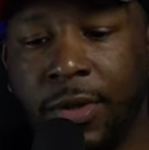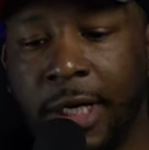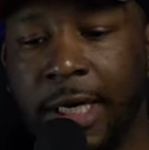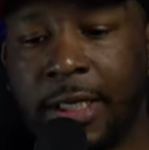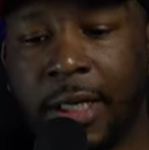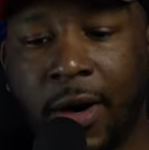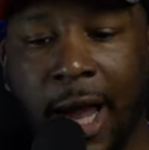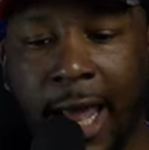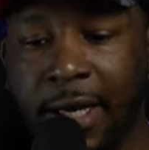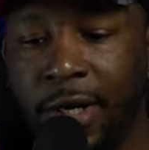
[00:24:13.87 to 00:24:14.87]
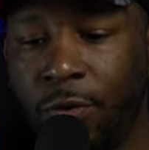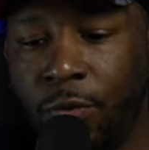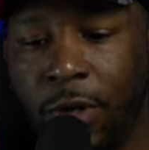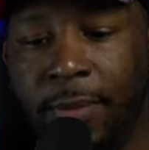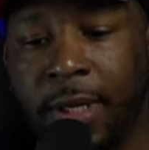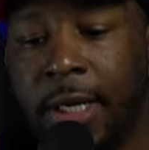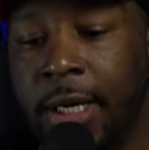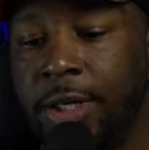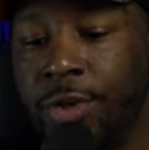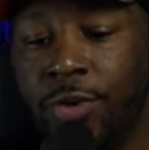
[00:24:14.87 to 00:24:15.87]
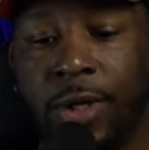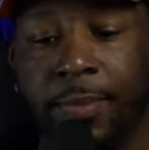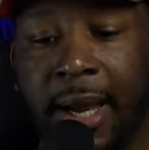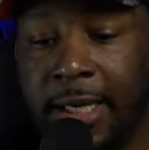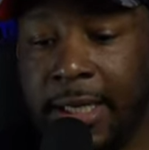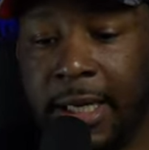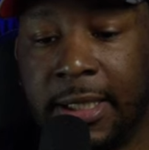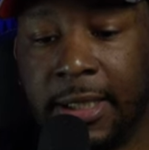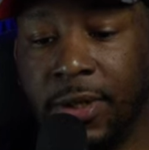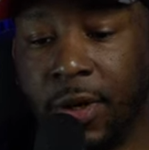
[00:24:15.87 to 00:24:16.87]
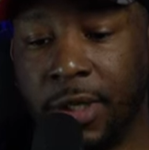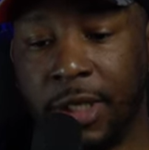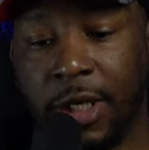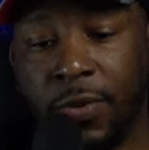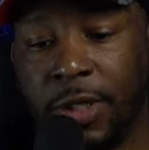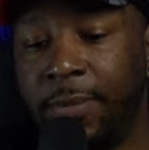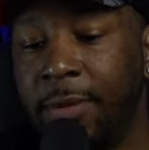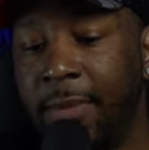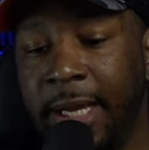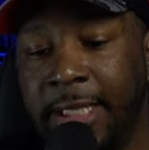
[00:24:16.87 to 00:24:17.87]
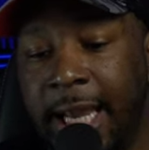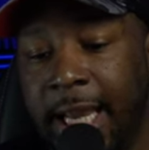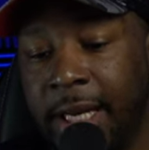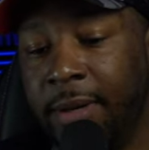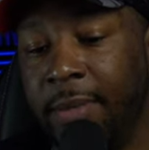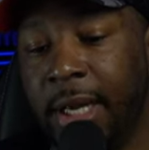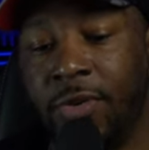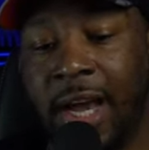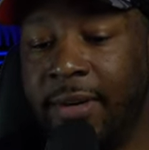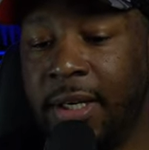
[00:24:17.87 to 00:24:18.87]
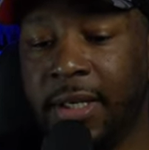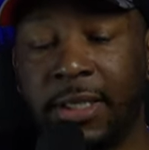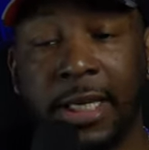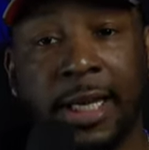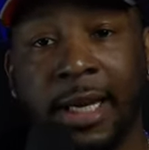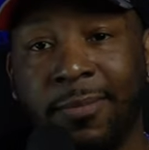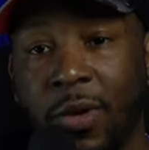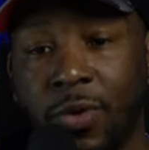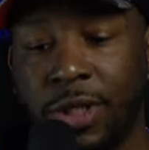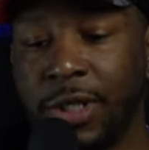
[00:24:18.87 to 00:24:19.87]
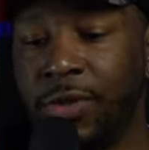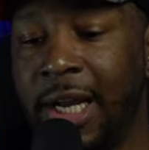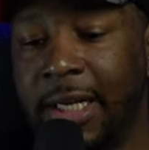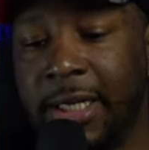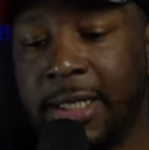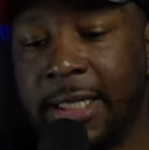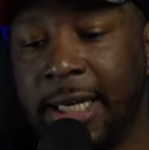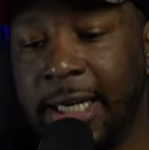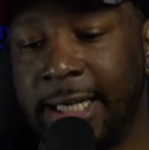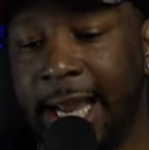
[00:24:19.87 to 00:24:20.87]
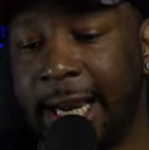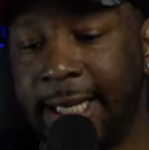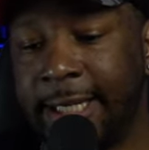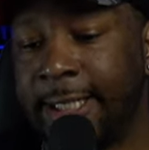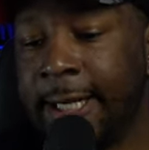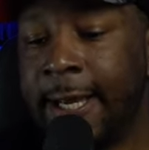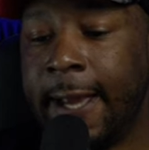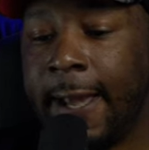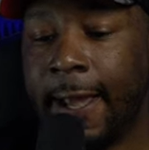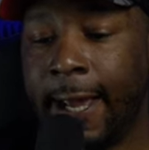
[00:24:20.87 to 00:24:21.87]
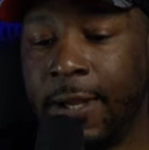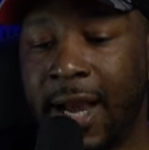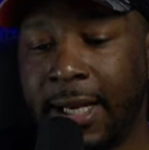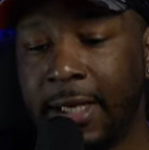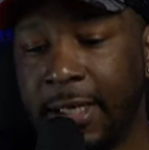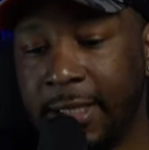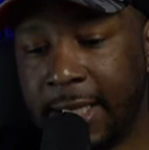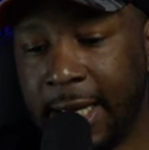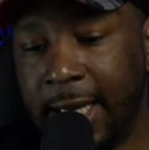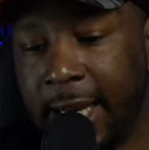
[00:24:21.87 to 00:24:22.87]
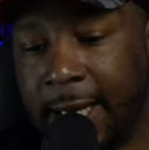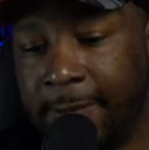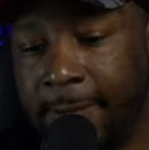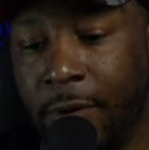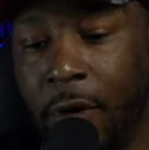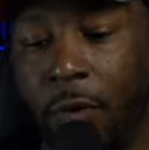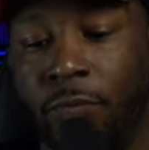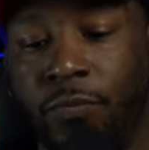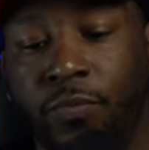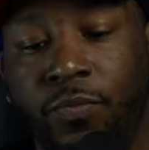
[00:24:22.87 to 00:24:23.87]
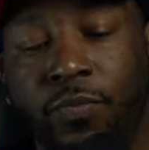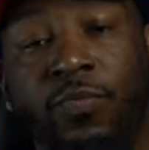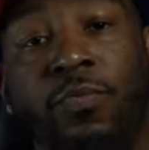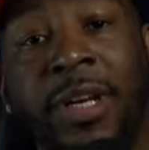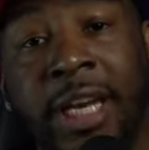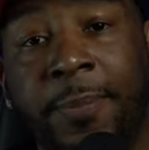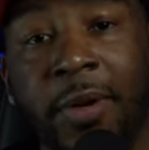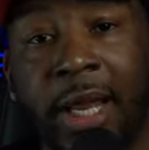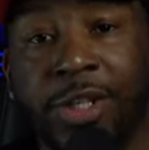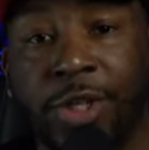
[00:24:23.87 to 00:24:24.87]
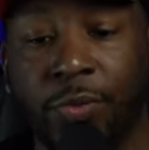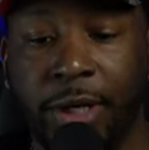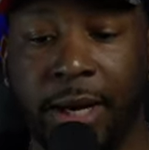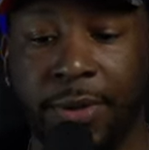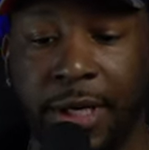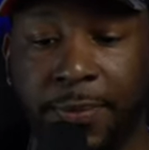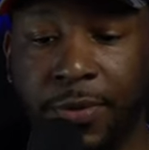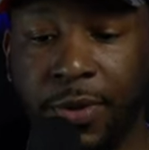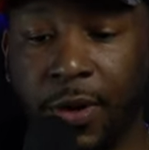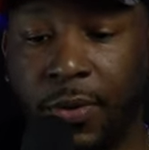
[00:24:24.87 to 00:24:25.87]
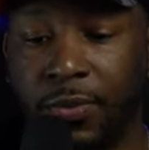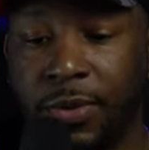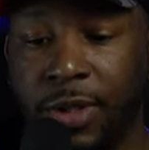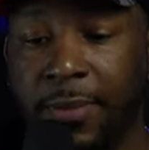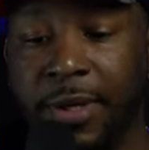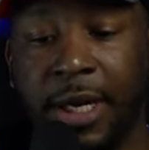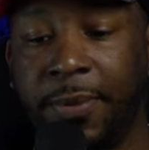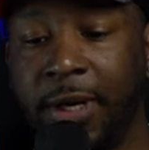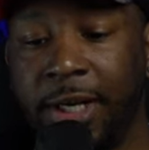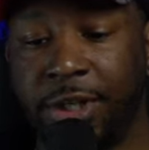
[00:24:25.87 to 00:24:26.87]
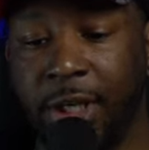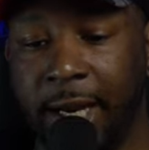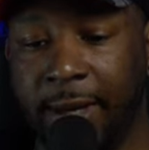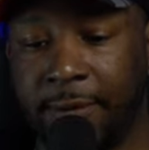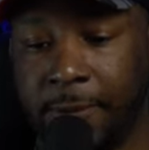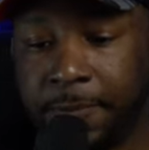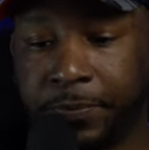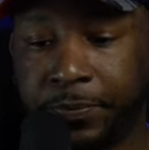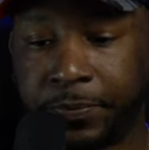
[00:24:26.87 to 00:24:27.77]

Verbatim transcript: you need to learn how to deal with women so you can maintain to you know to deal with them and maintain them and you have to understand their emotions, you have to understand their tactics, and you have to understand their, you know, manipulation when they manip you know they manipulation games